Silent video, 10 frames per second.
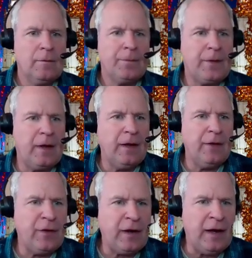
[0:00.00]
Okay, I
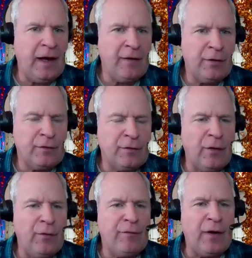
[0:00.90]
think I have it.
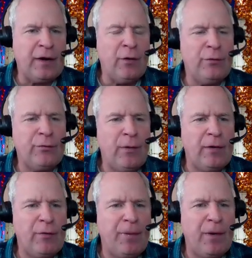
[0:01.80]
So if I go through
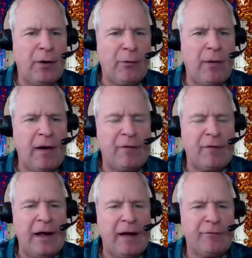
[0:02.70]
every paragraph,
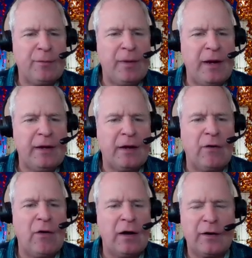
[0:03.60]
I have to make a
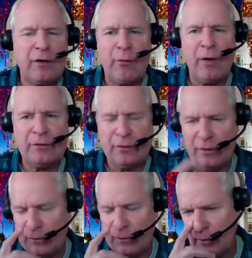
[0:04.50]
lot of
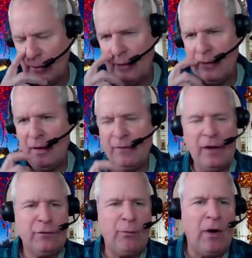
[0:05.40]
corrections, and
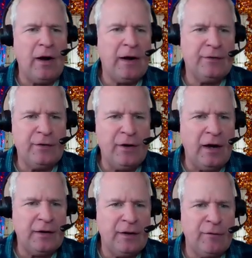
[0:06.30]
that's why I did
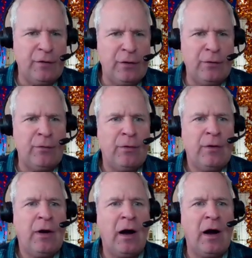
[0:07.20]
not give you
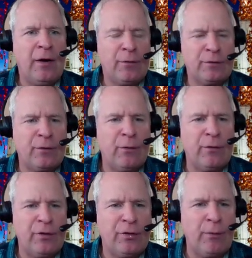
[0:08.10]
a higher
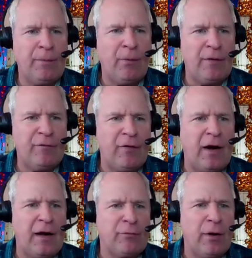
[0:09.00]
score than
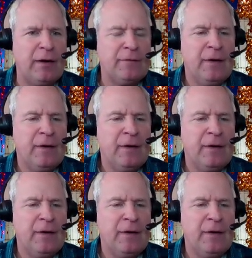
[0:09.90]
3.5, right?